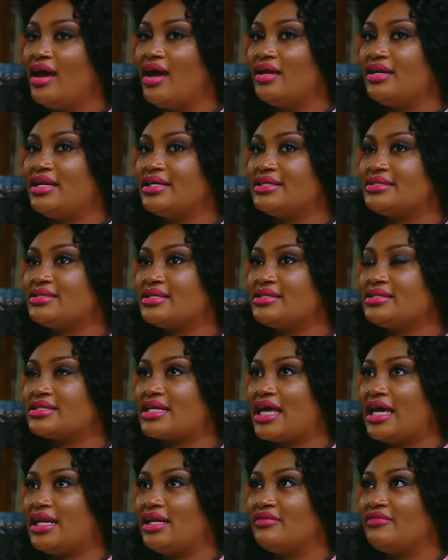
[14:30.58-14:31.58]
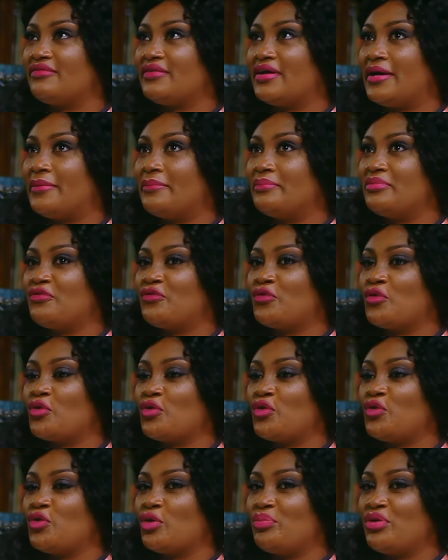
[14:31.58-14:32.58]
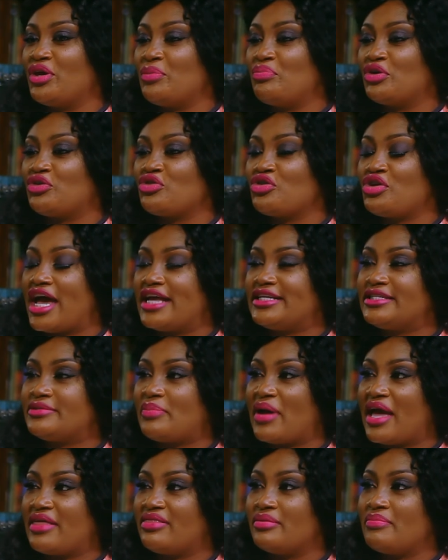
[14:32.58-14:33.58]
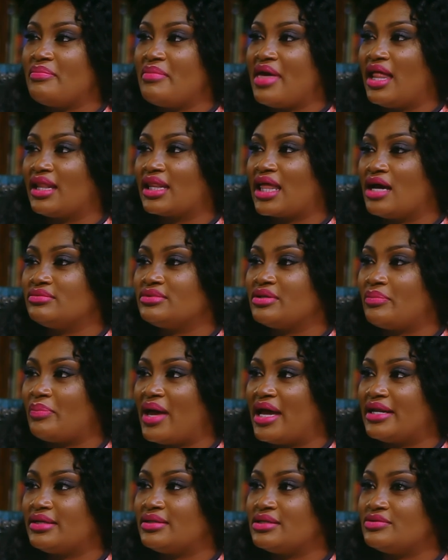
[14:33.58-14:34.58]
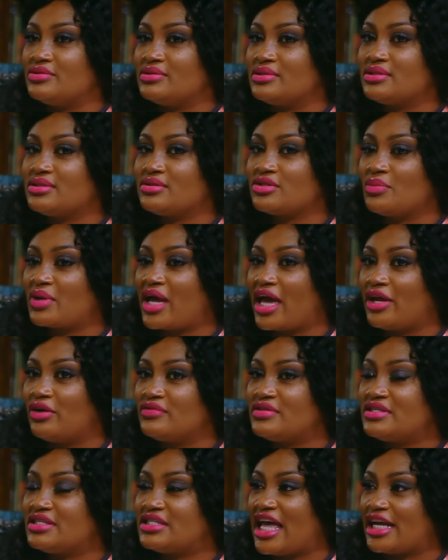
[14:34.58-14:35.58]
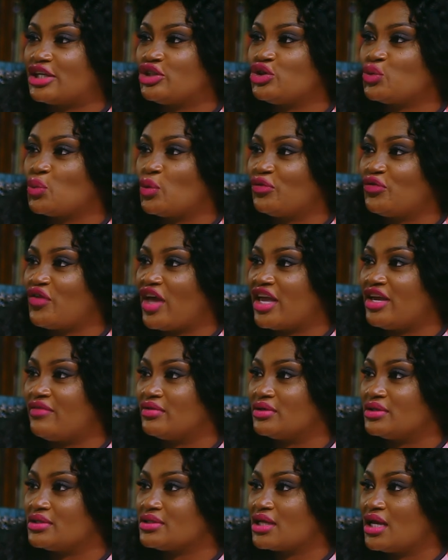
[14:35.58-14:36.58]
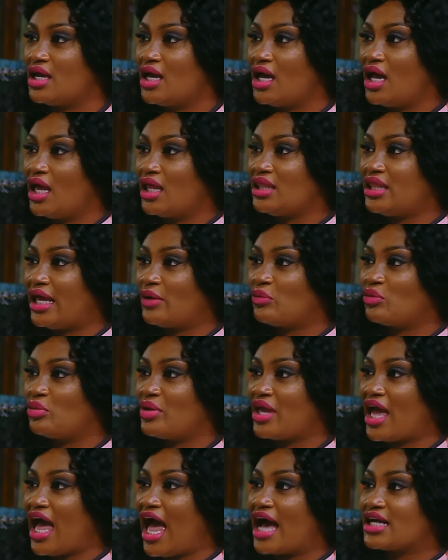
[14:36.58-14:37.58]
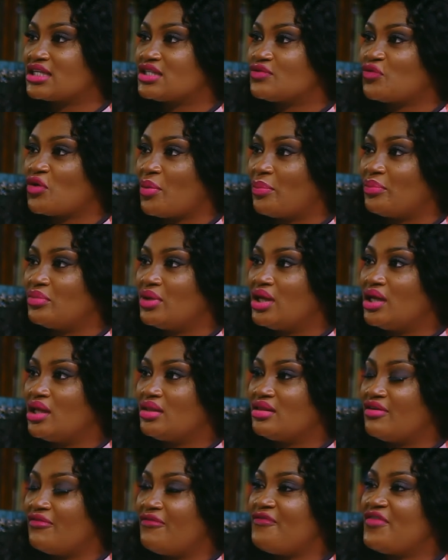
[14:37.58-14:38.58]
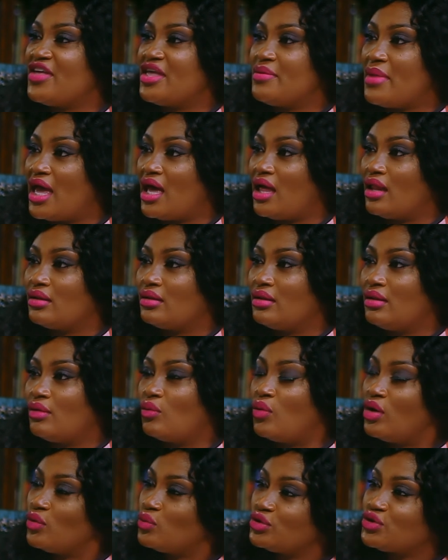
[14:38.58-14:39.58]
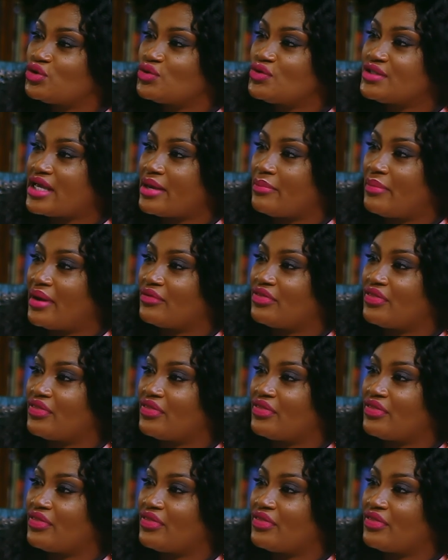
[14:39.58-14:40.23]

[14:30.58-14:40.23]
there's this kind of, before you're being patronized by the male counterpart, there's some kind of sexual favors that will be asked from the female. What would you say about